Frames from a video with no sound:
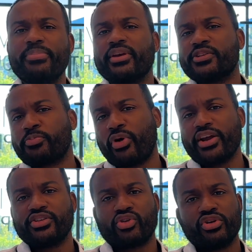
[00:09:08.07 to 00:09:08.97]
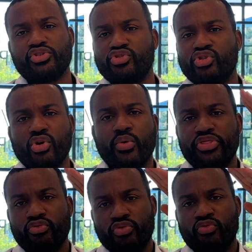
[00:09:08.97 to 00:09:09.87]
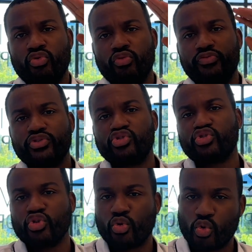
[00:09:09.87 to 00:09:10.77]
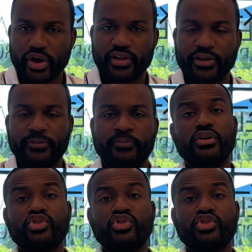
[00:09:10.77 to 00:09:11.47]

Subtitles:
because prices aren't just going through the roof so quickly.